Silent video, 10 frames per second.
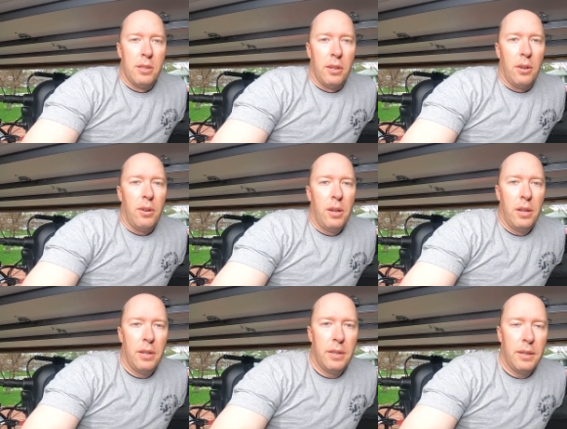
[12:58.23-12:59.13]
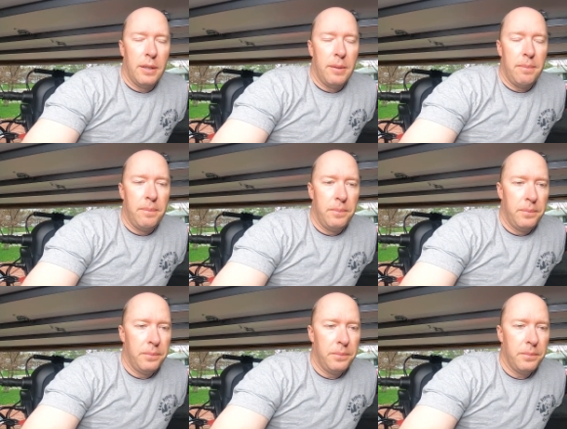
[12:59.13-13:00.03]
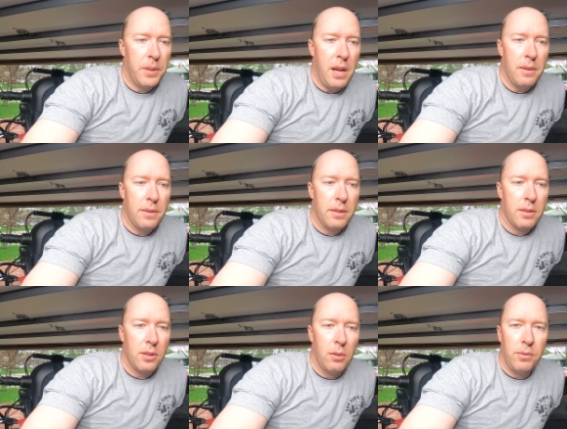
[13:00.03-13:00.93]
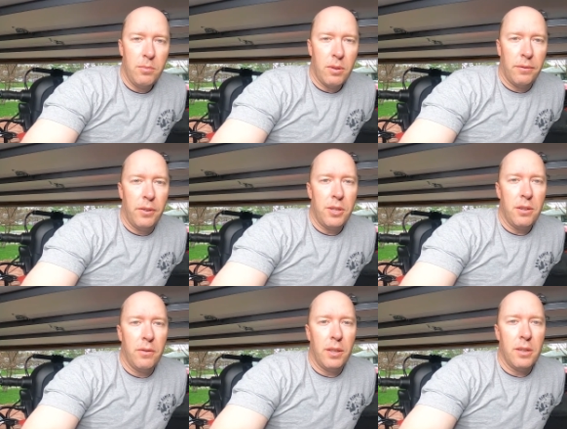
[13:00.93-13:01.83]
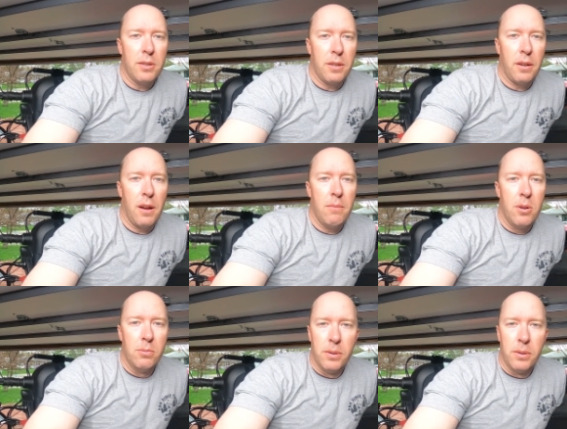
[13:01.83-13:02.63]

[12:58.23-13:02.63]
So, but yeah, hopefully more fishing videos to come.